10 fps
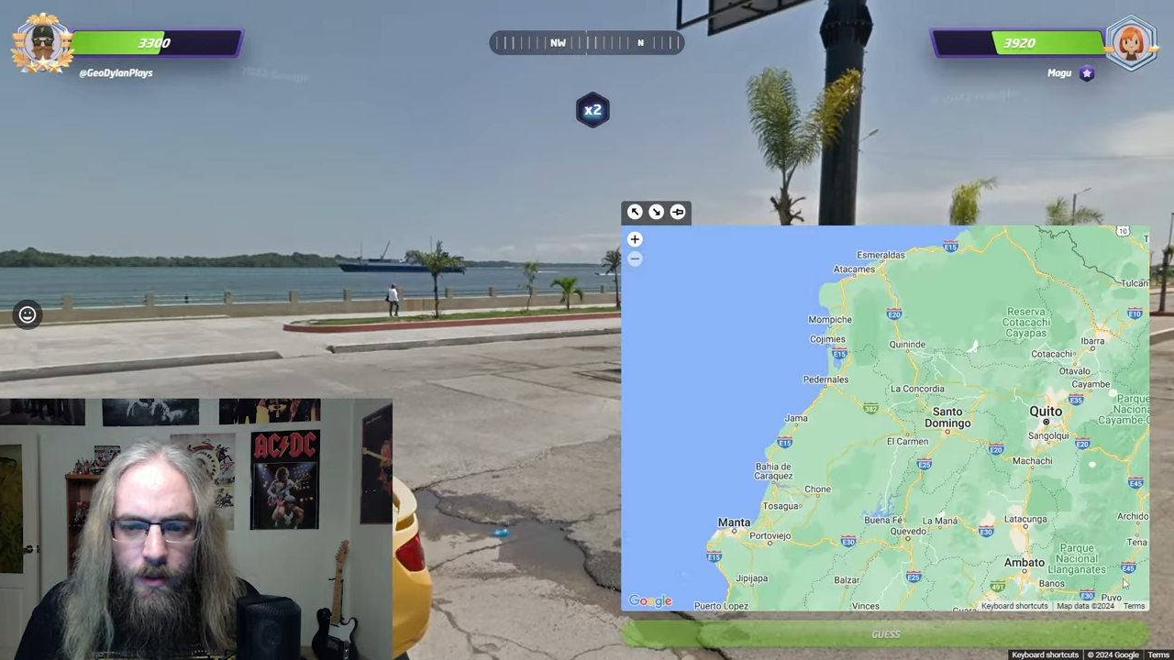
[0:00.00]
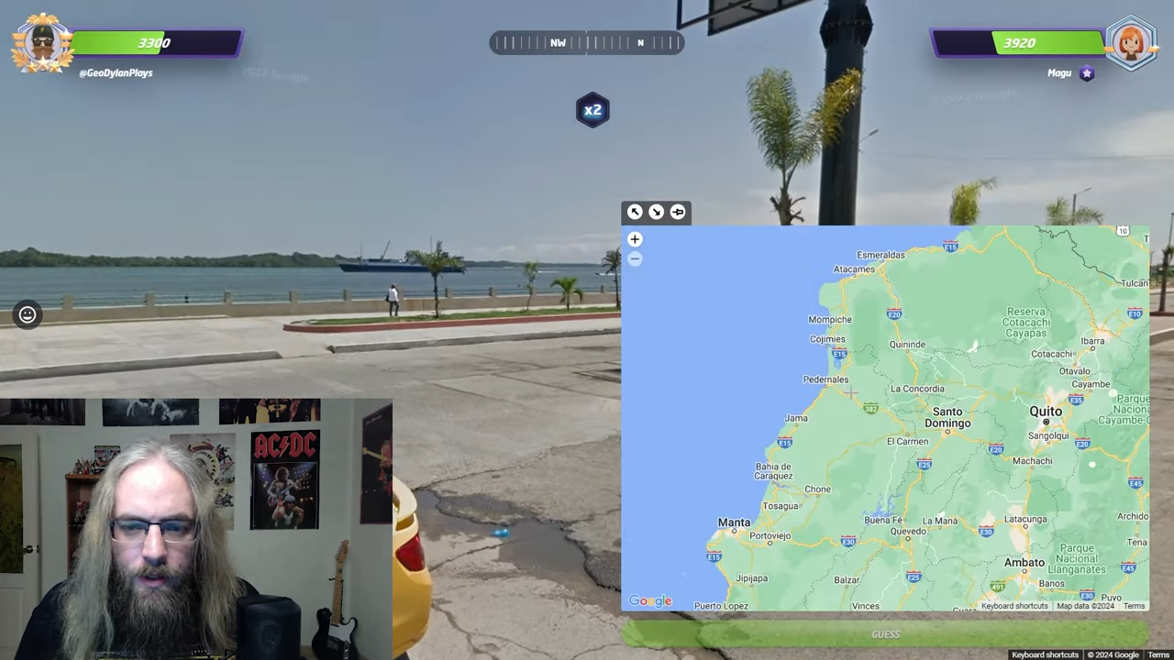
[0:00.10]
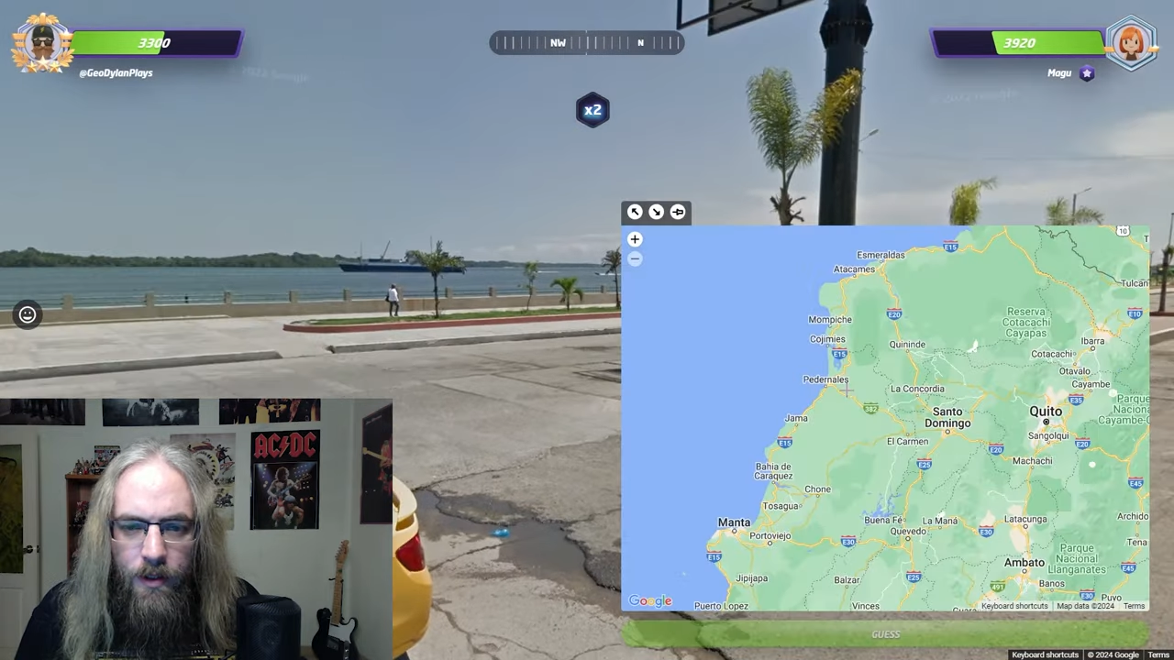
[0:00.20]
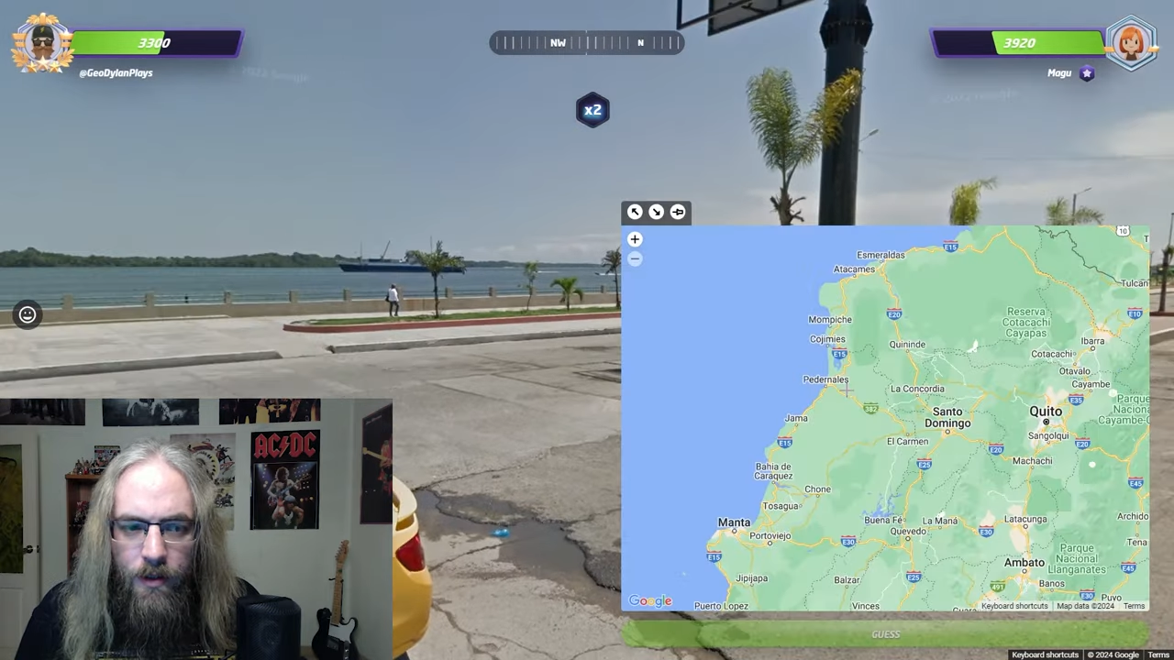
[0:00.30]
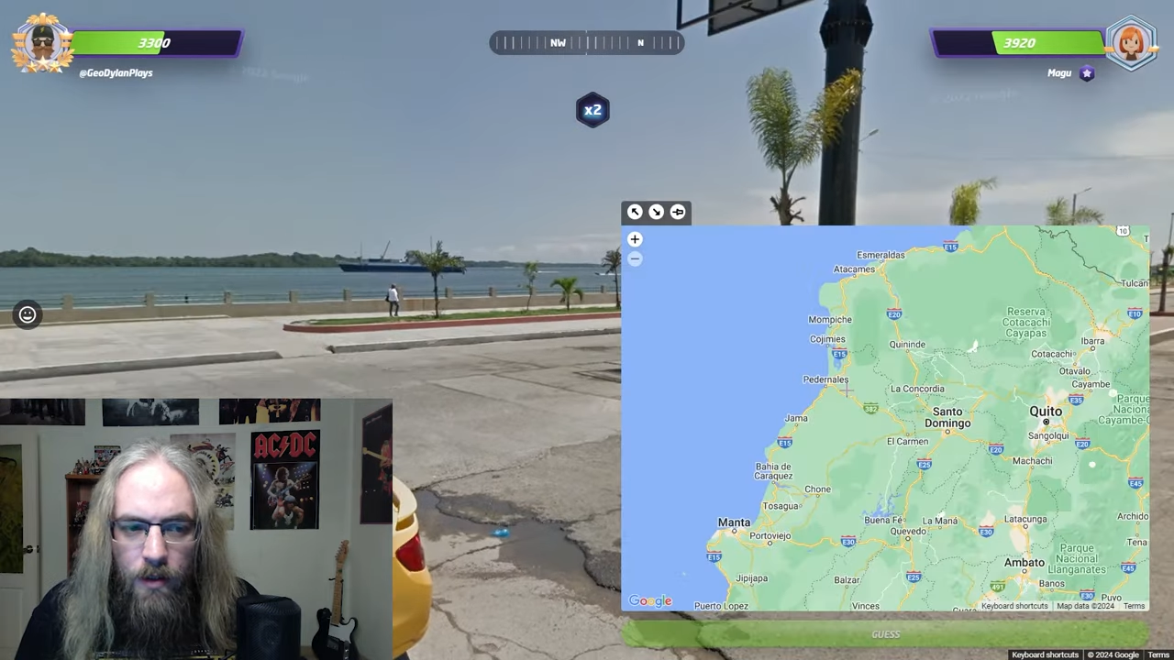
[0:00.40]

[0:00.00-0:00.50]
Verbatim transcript: uh,